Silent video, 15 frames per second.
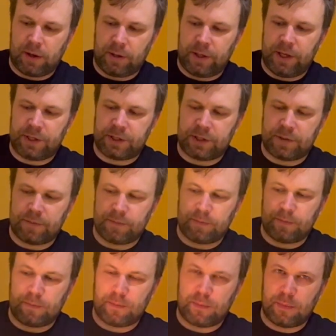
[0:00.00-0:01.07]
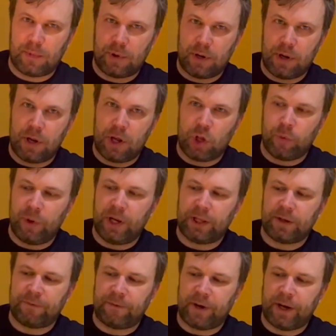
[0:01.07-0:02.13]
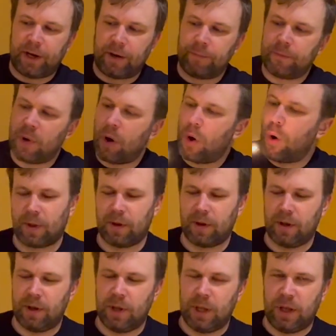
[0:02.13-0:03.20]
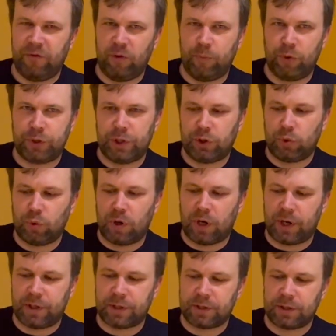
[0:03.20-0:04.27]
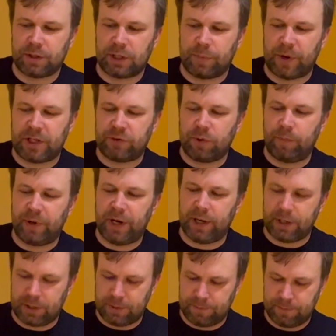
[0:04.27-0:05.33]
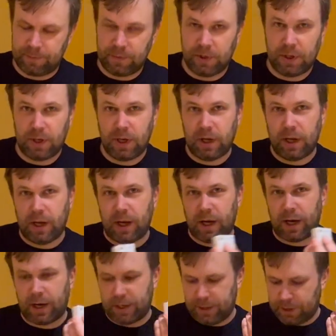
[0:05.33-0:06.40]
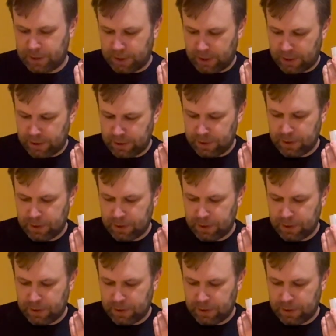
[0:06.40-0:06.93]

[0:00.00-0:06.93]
this, you will get the fire. If you push it too hard, the match will break and the